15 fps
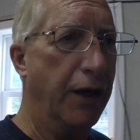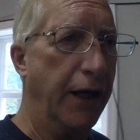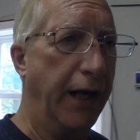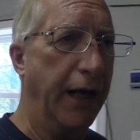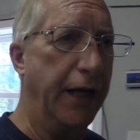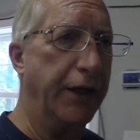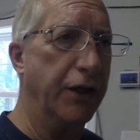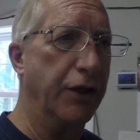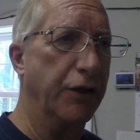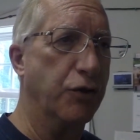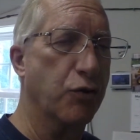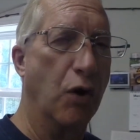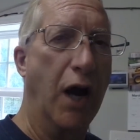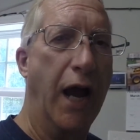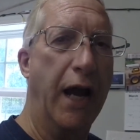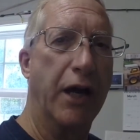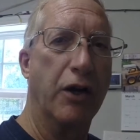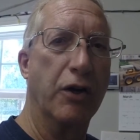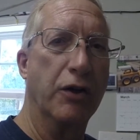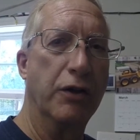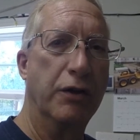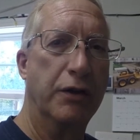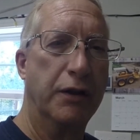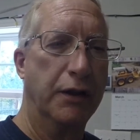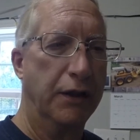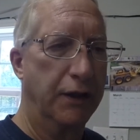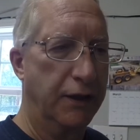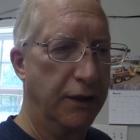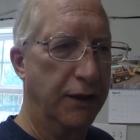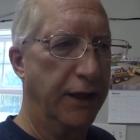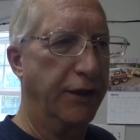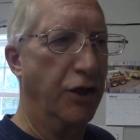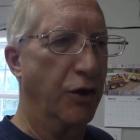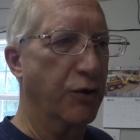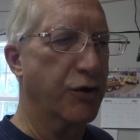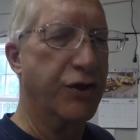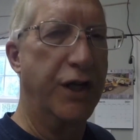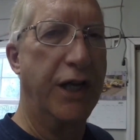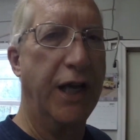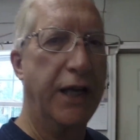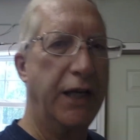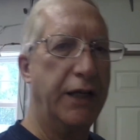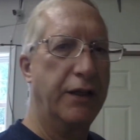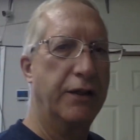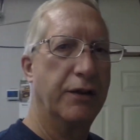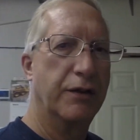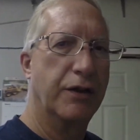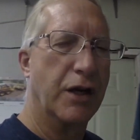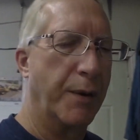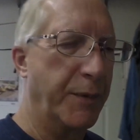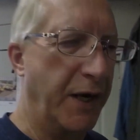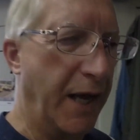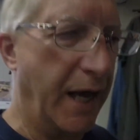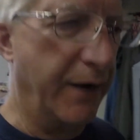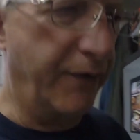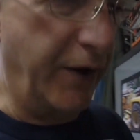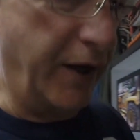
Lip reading: and the dryer, don't see any coming out of